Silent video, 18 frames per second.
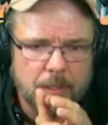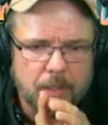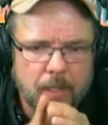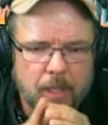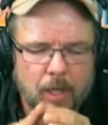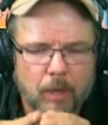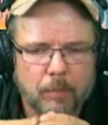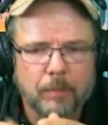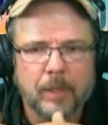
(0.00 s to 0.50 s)

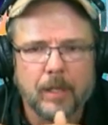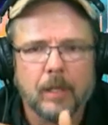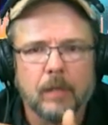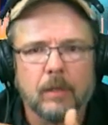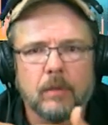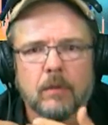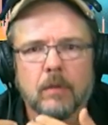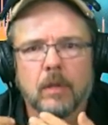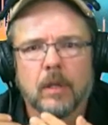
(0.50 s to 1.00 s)

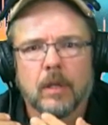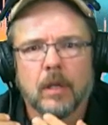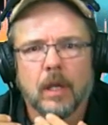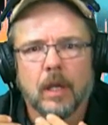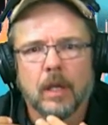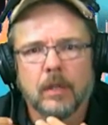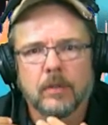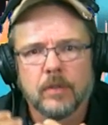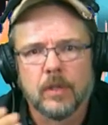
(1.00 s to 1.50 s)
helping
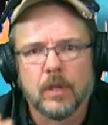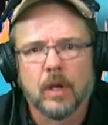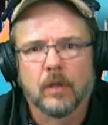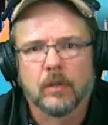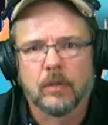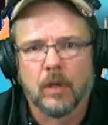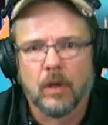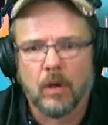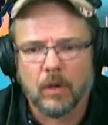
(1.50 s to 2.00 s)

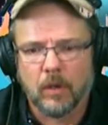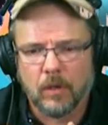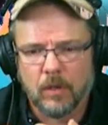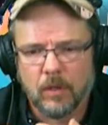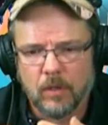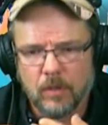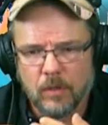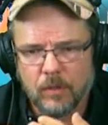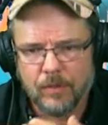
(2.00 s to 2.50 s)
TeNaK Talk
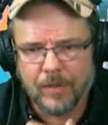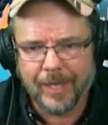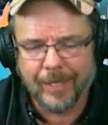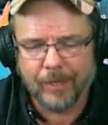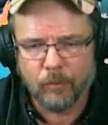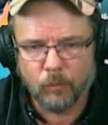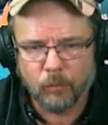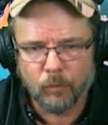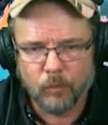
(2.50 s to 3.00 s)

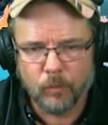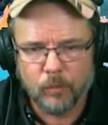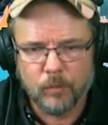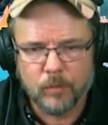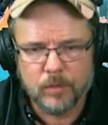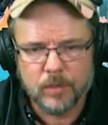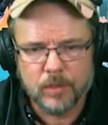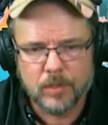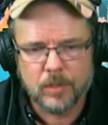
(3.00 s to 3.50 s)
take
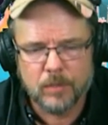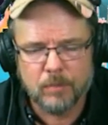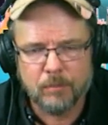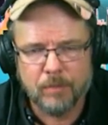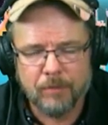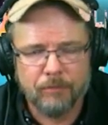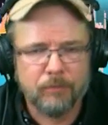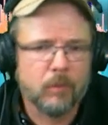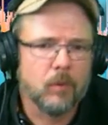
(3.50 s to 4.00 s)
root.
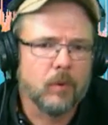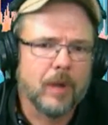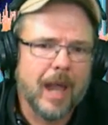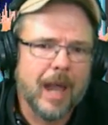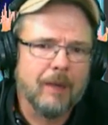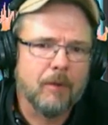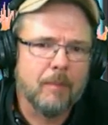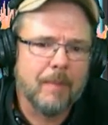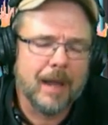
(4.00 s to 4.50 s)
Before
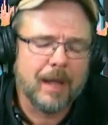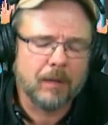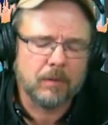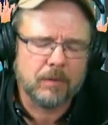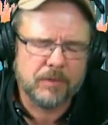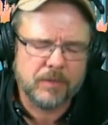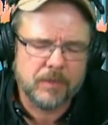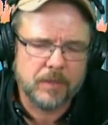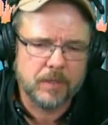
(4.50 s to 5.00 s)
Ira
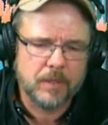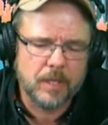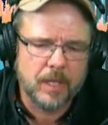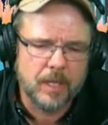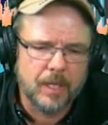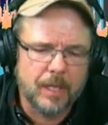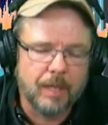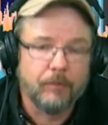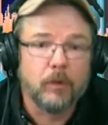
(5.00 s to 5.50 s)
Michaelson,
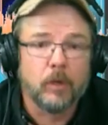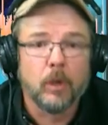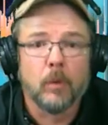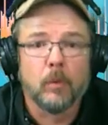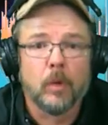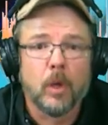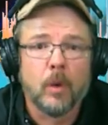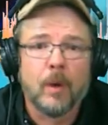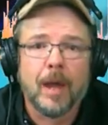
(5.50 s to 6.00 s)
if you
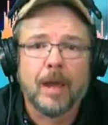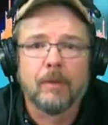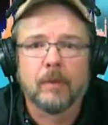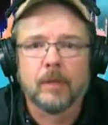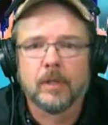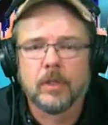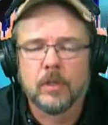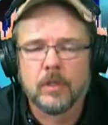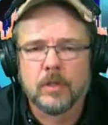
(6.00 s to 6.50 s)
don't know
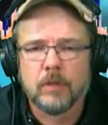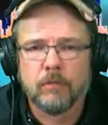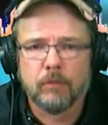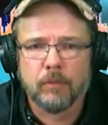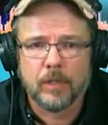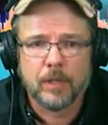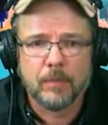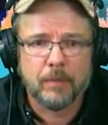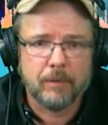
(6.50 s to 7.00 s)
Ira, you should
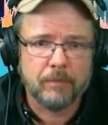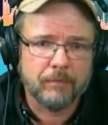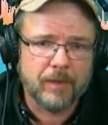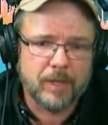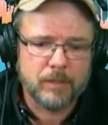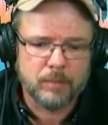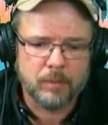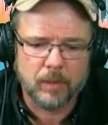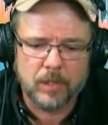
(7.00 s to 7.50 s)
friend him on
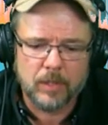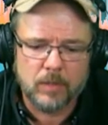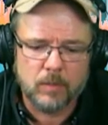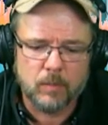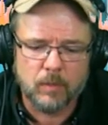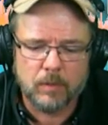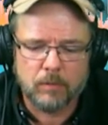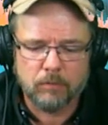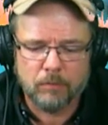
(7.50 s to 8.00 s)
Facebook. He's a
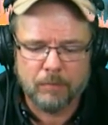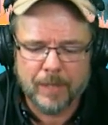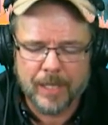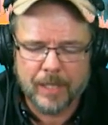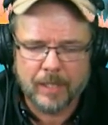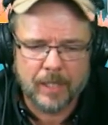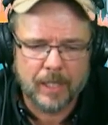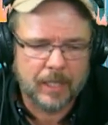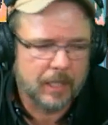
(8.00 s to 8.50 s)
wonderful
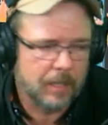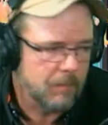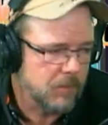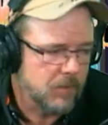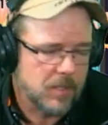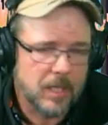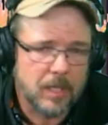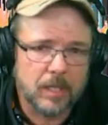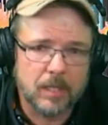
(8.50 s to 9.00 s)
man. He
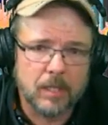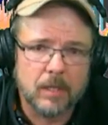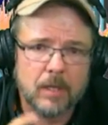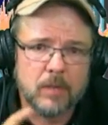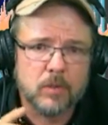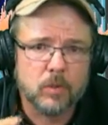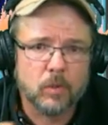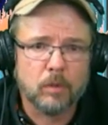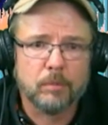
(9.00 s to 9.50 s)
comes,
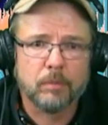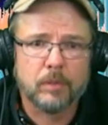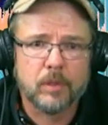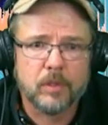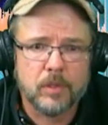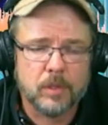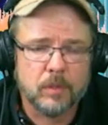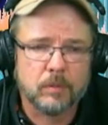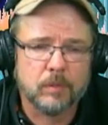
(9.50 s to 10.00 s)
does tour of
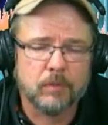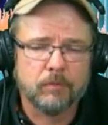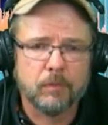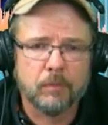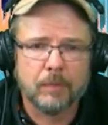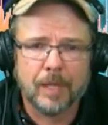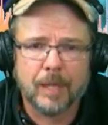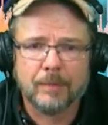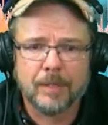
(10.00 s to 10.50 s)
our show
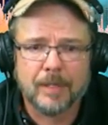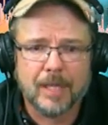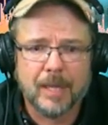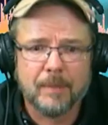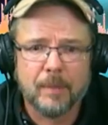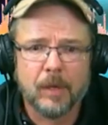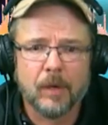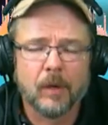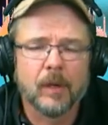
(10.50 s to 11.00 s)
from time to
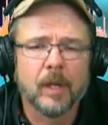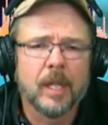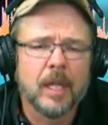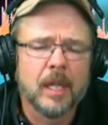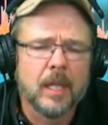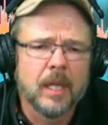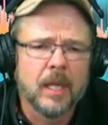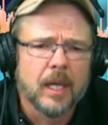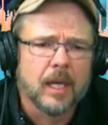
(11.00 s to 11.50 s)
time here.
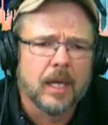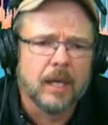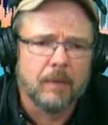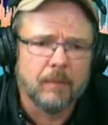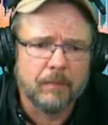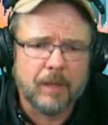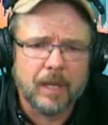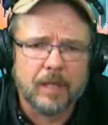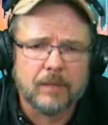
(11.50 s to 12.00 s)

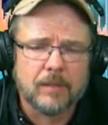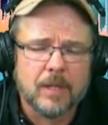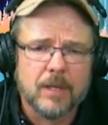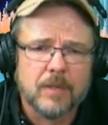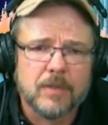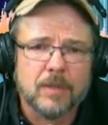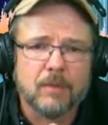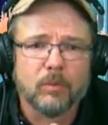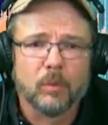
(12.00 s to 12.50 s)
We've got
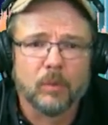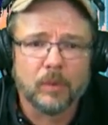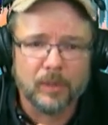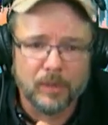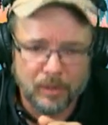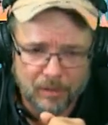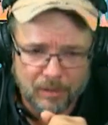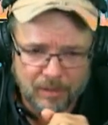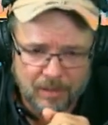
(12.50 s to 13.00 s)
several
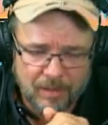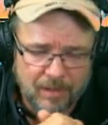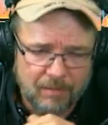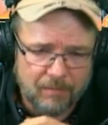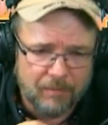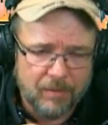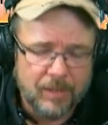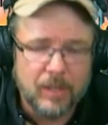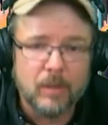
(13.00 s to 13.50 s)
really good
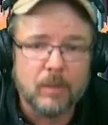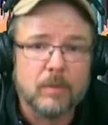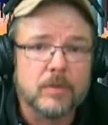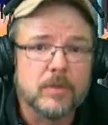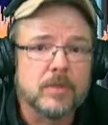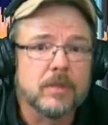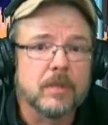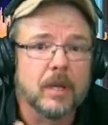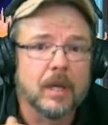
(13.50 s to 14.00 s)

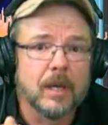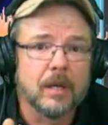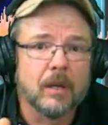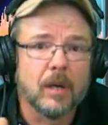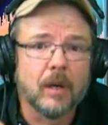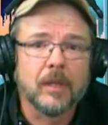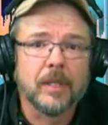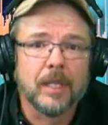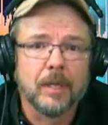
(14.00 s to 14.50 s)
videos
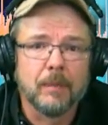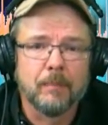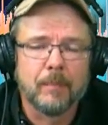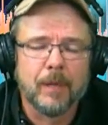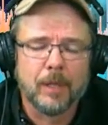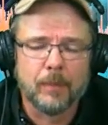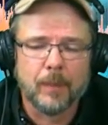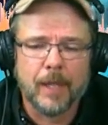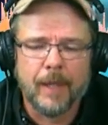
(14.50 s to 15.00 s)
on him,
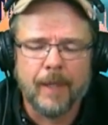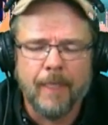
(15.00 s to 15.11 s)
by the way.